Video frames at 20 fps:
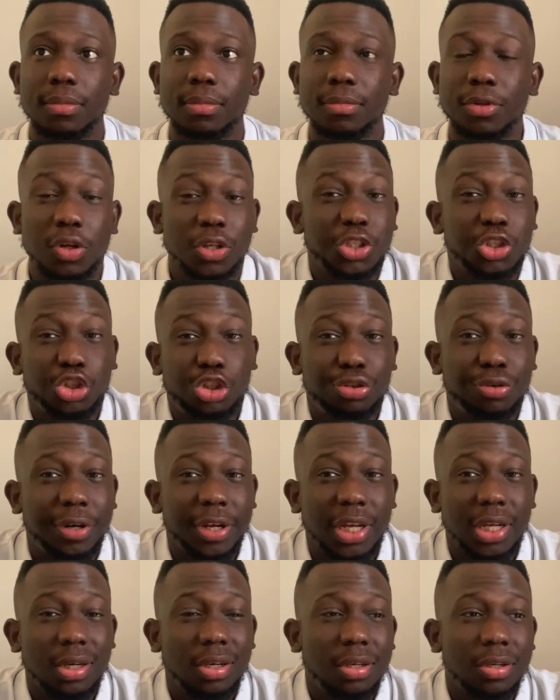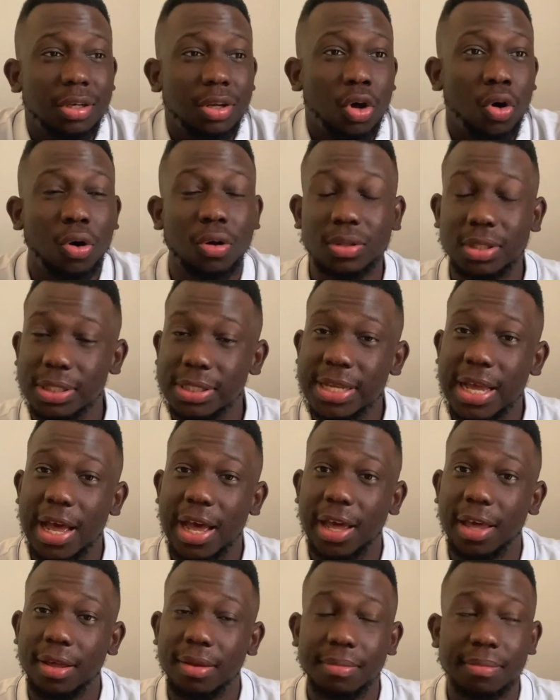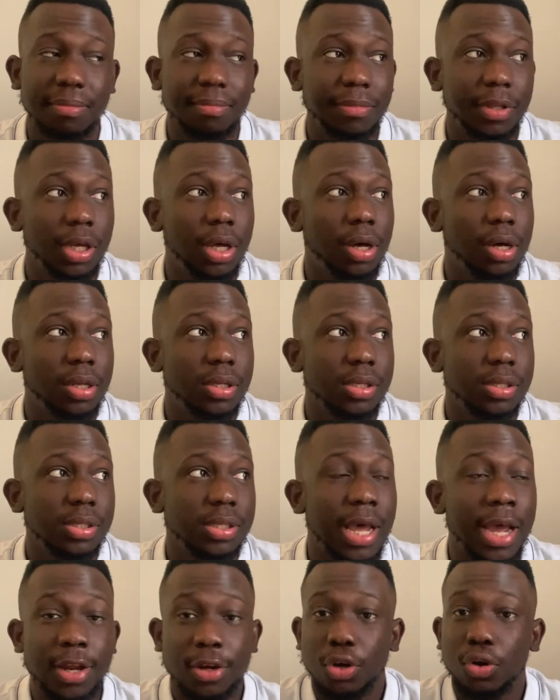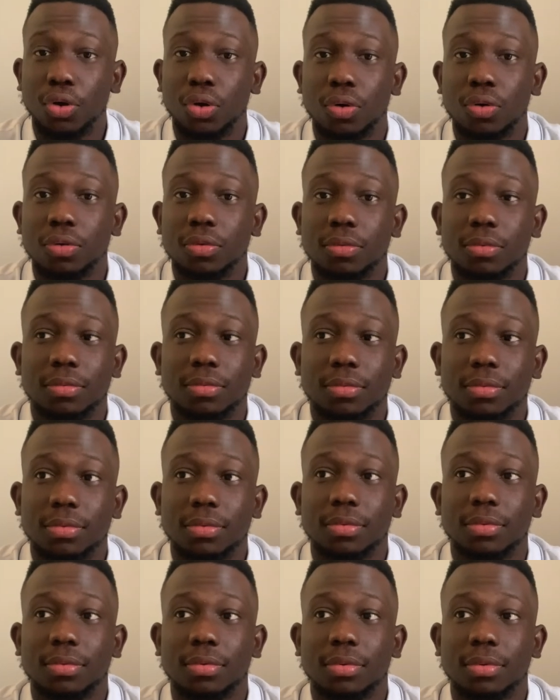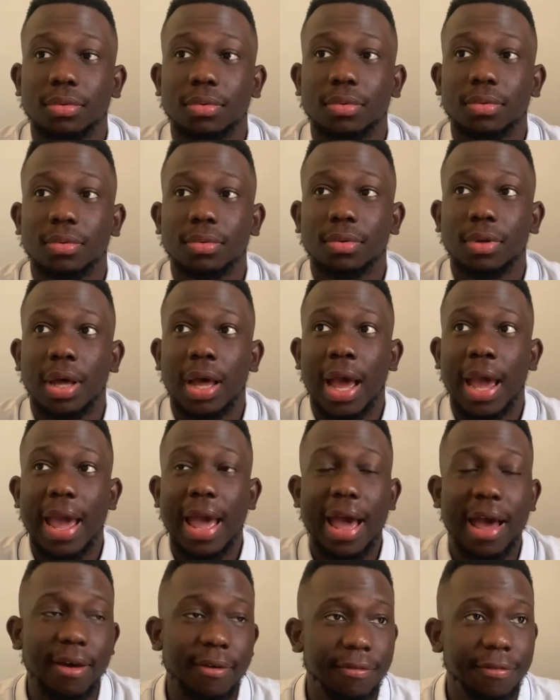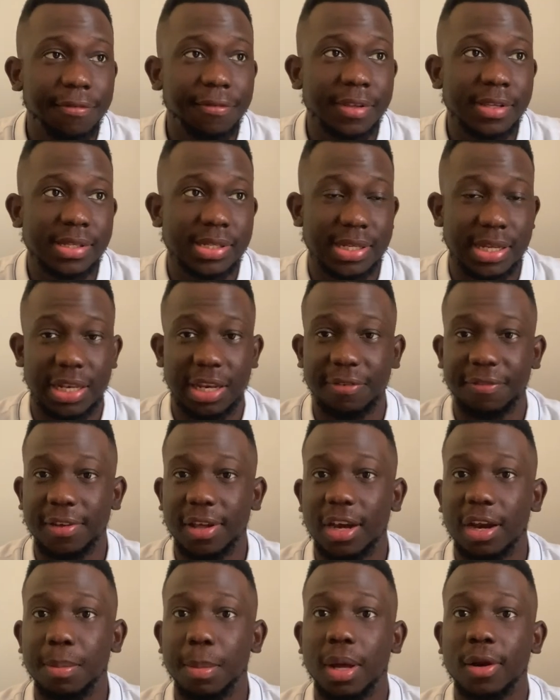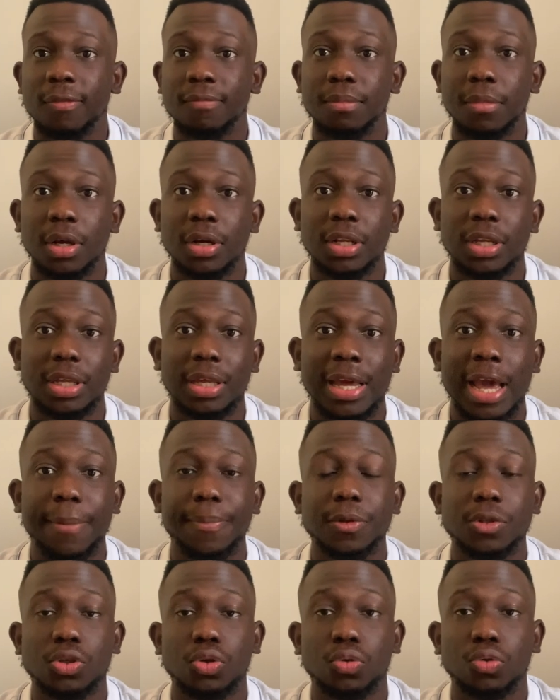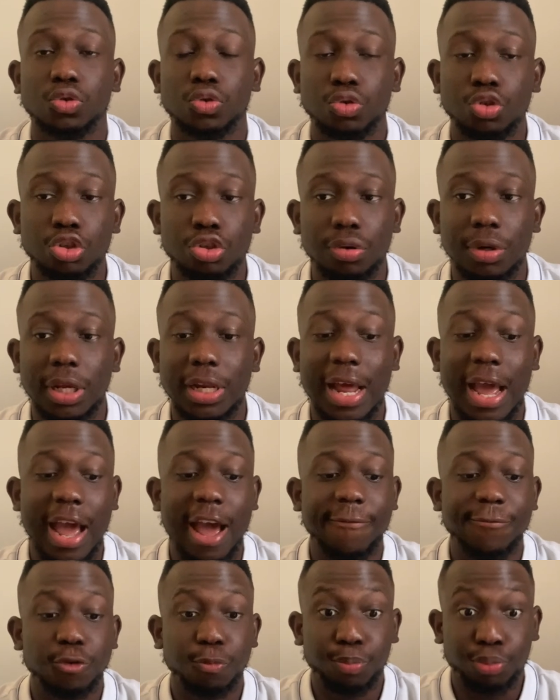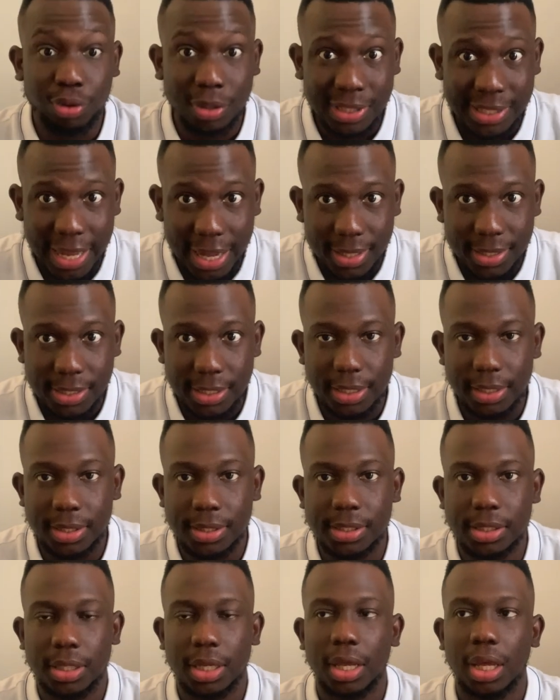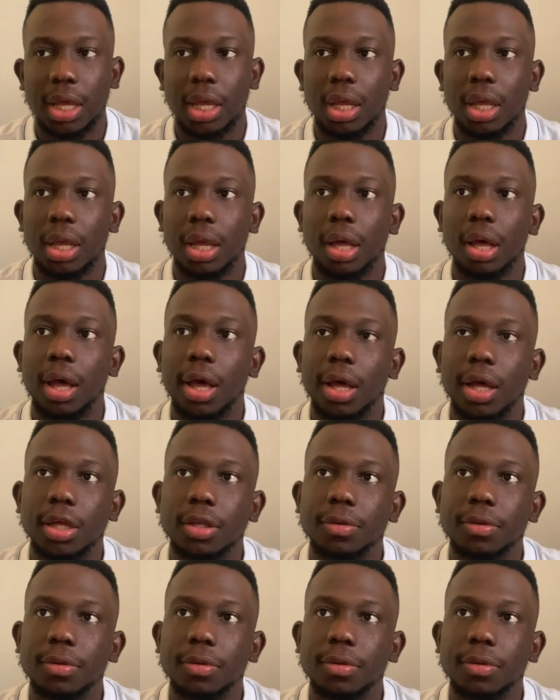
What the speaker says: not trade all the time, because I know I have a significant amount of money, capital to trade. I have to protect it. I